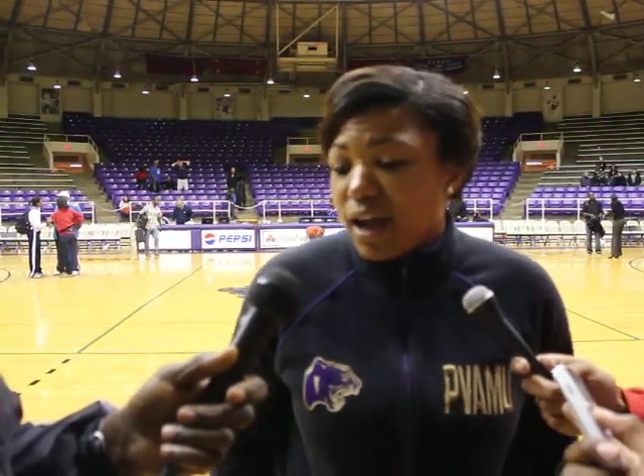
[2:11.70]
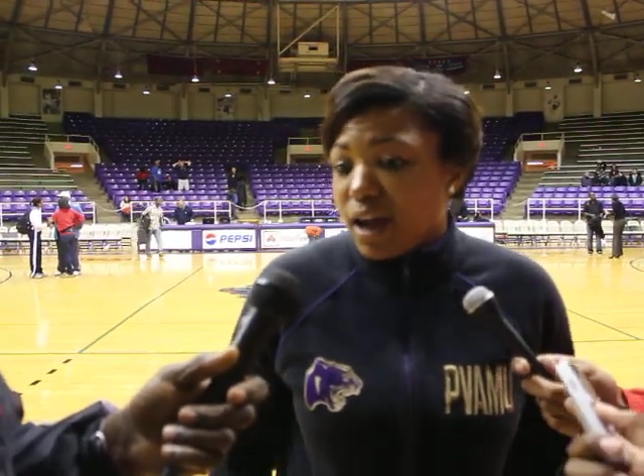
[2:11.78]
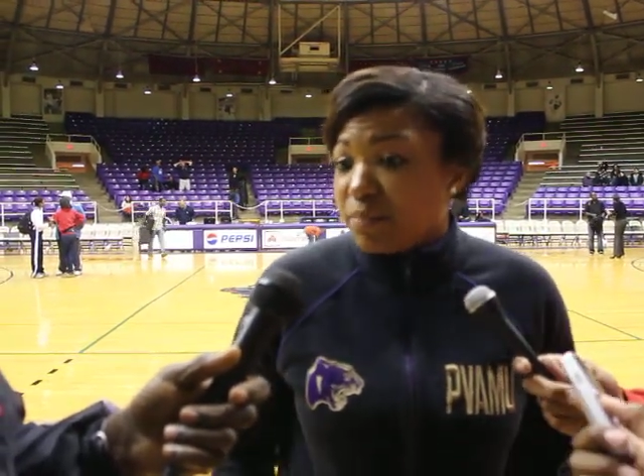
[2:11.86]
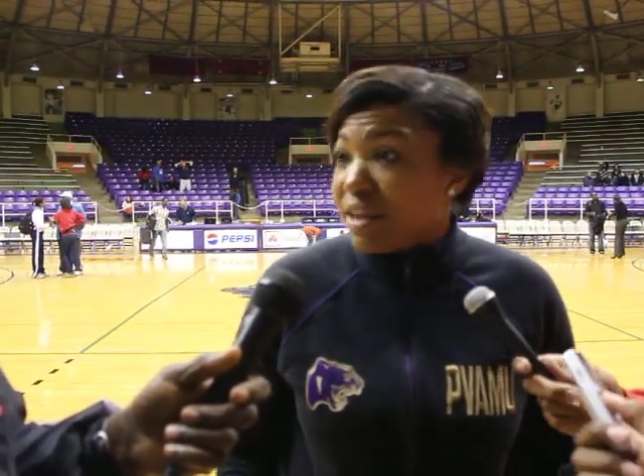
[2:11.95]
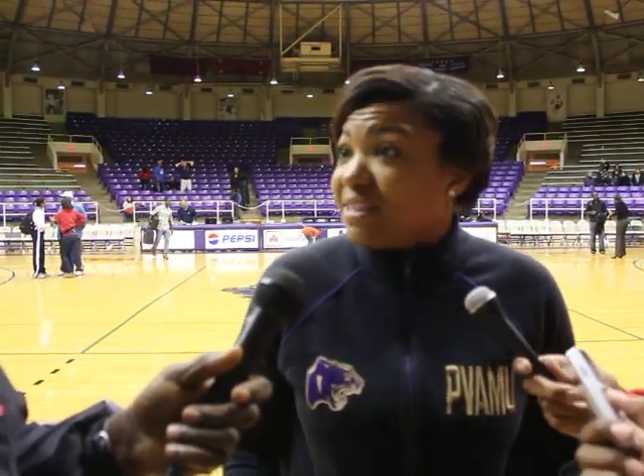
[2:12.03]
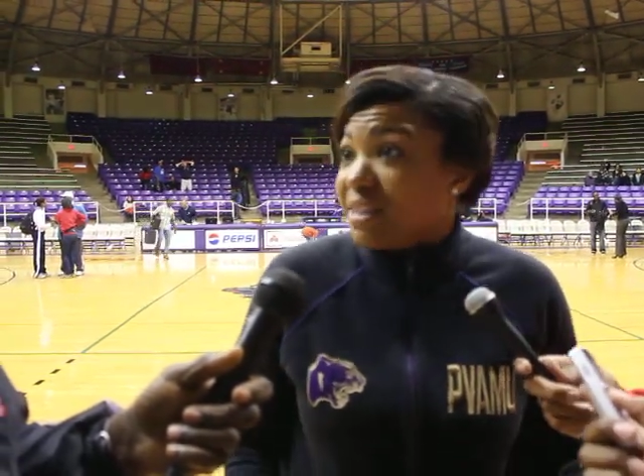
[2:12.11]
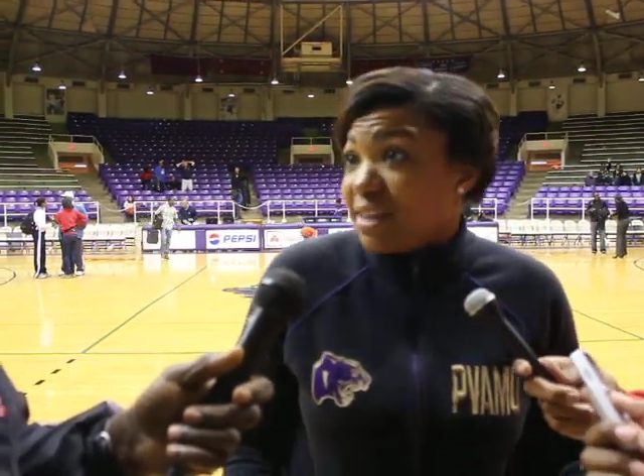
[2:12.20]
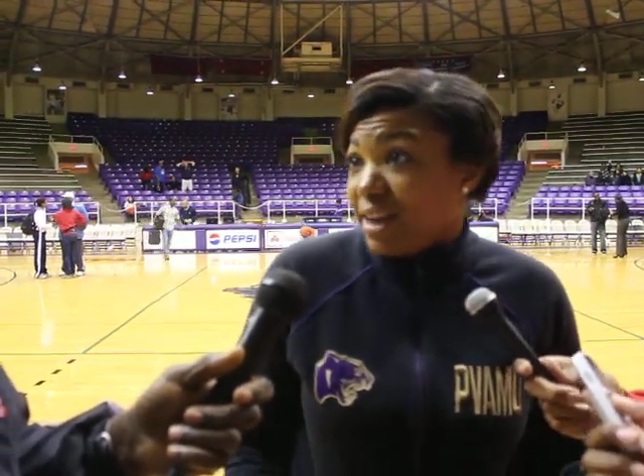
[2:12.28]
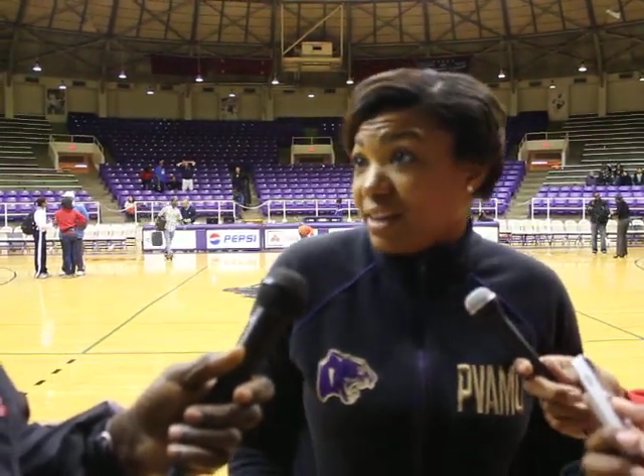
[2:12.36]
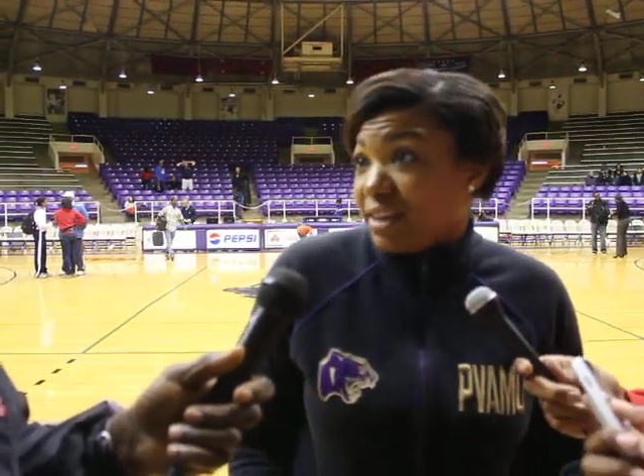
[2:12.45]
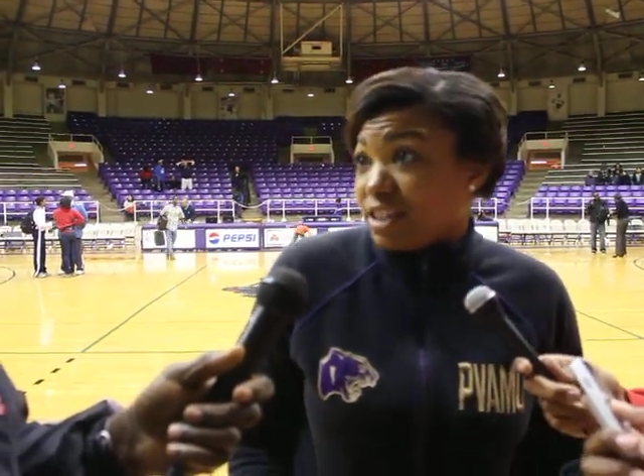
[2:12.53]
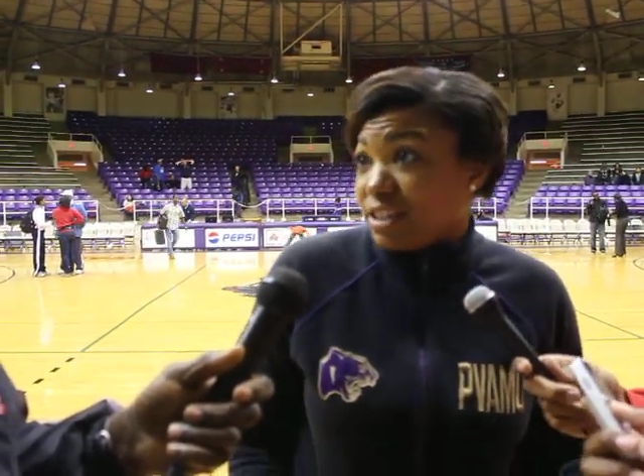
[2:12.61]
they did
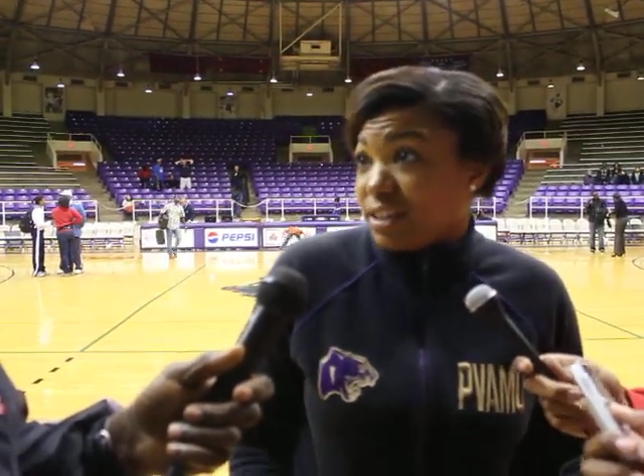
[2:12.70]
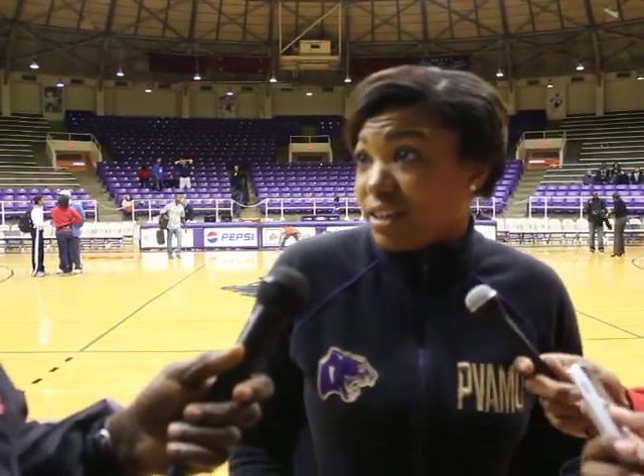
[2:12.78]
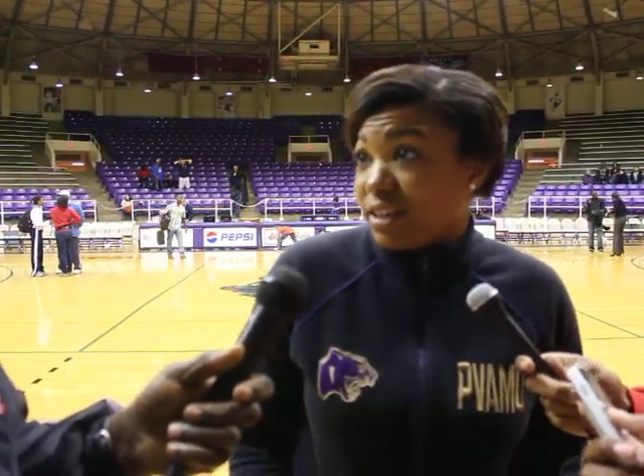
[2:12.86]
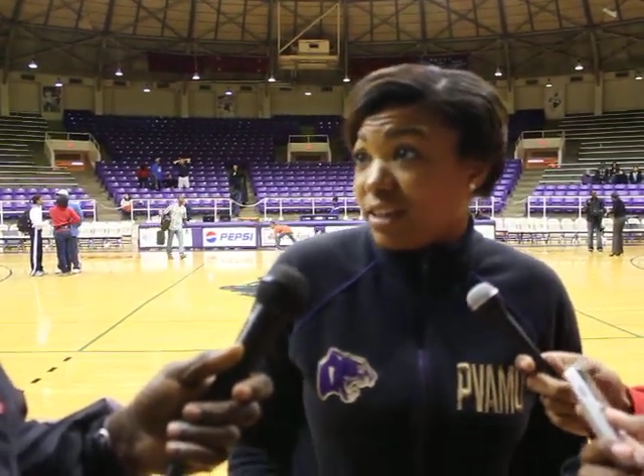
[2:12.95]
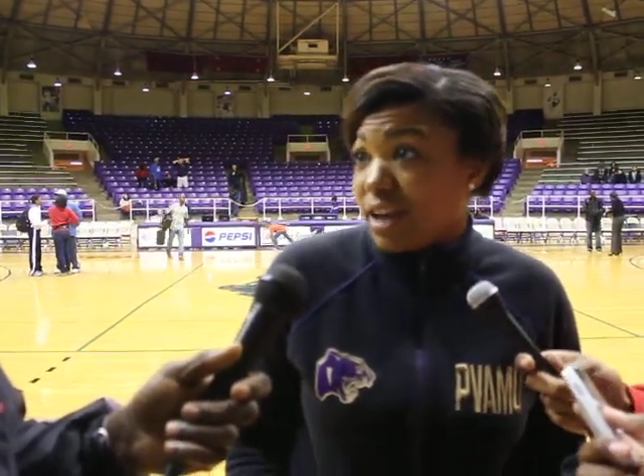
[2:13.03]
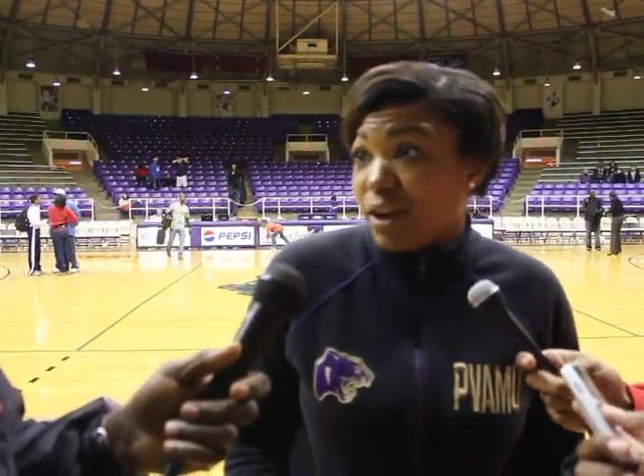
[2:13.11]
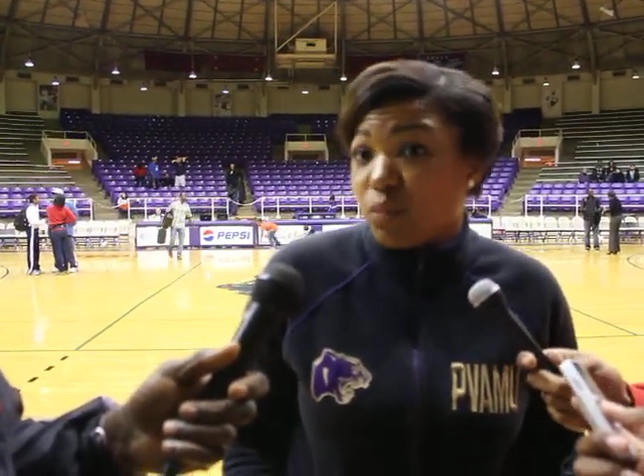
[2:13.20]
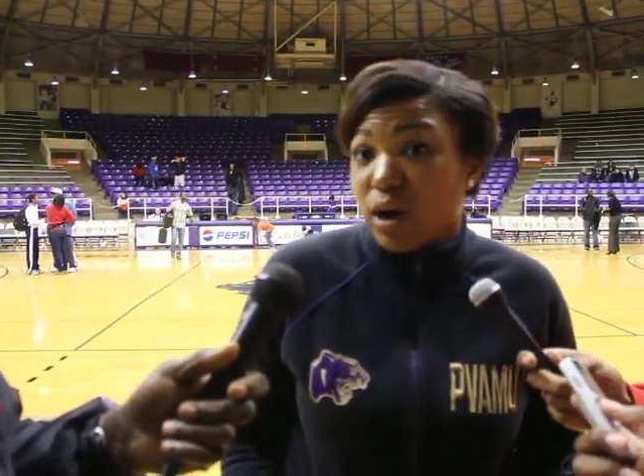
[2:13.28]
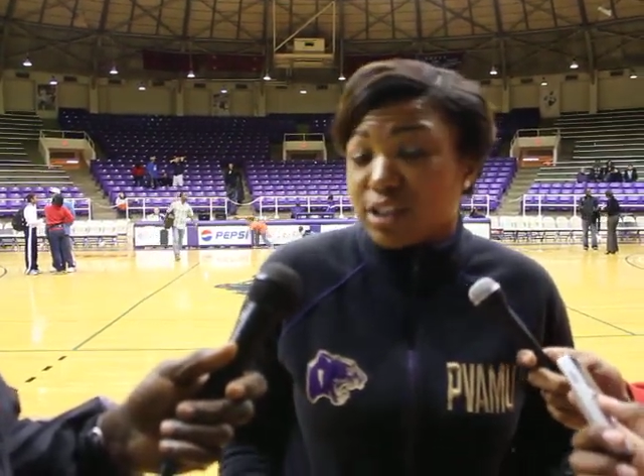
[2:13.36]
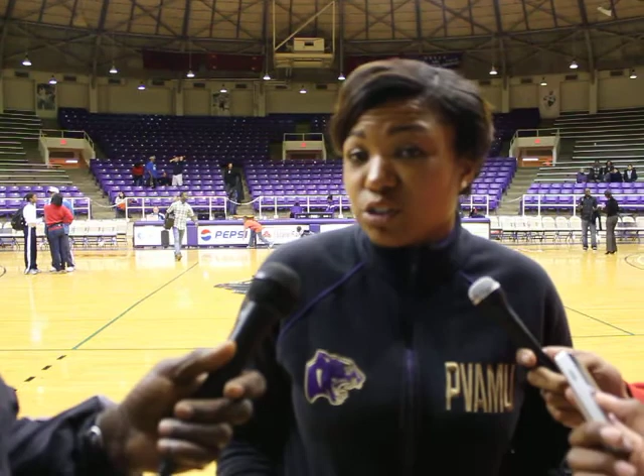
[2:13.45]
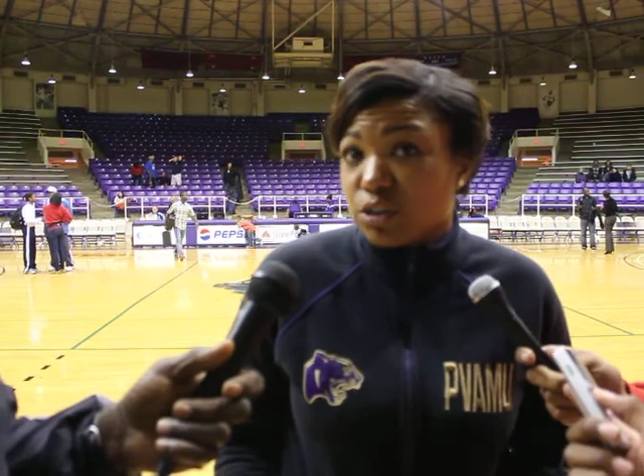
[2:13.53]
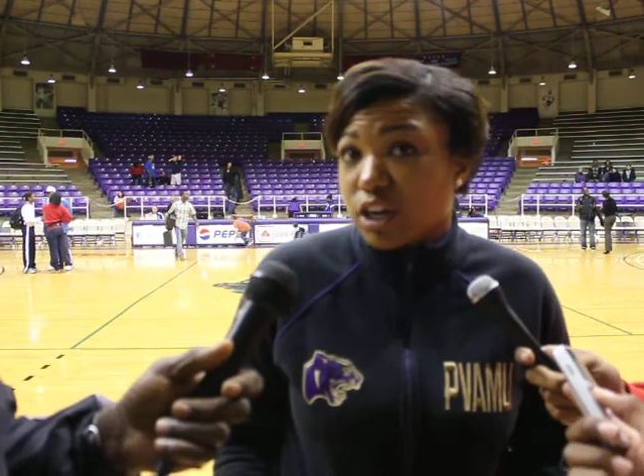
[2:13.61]
that initially. And
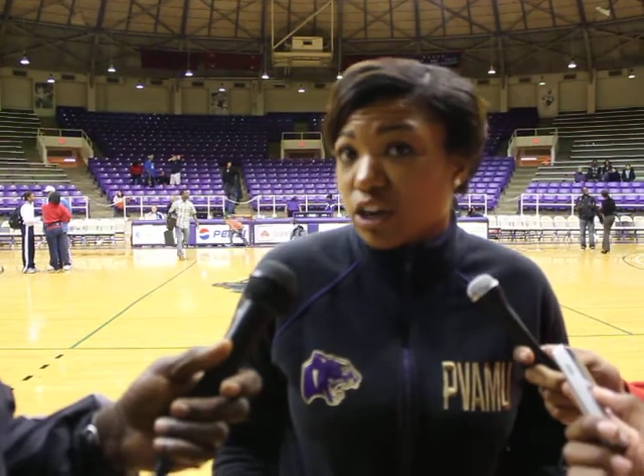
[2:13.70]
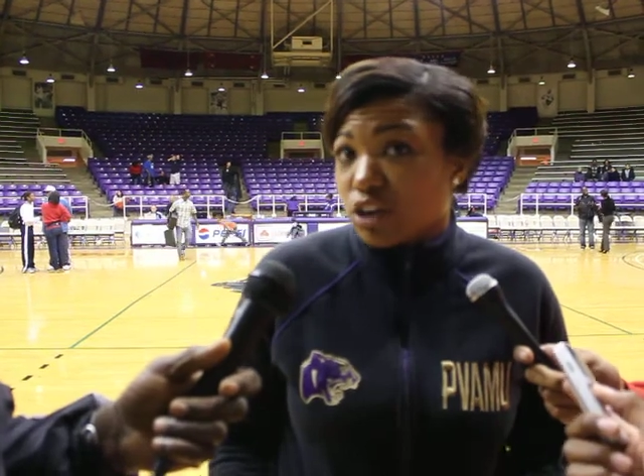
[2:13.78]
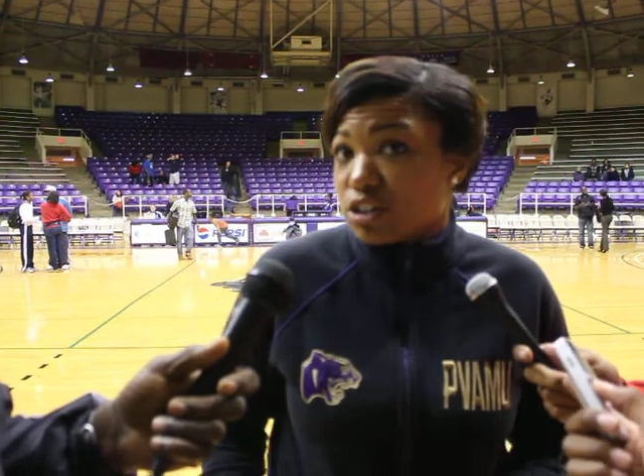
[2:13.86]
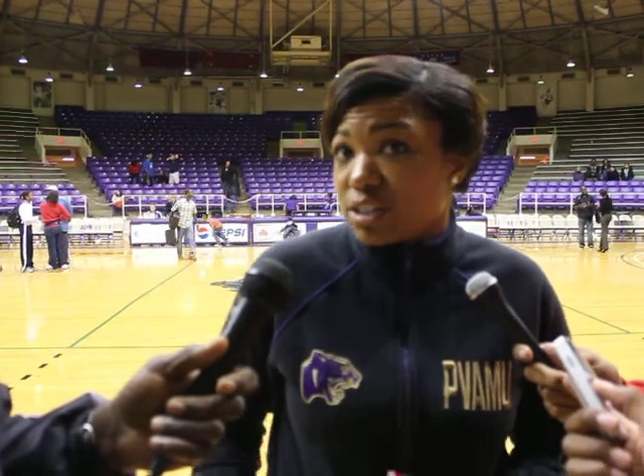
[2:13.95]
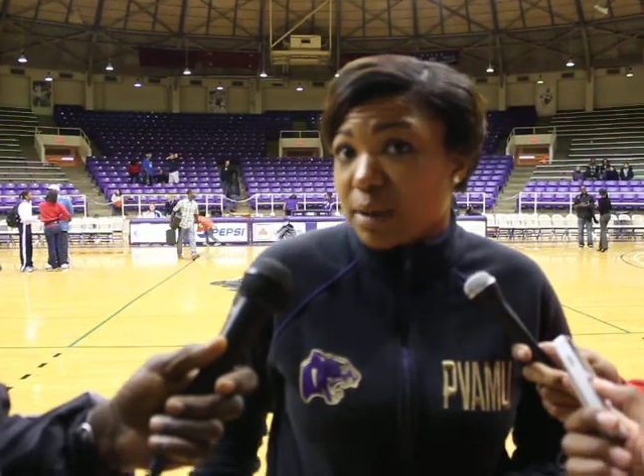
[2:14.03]
I told our girls,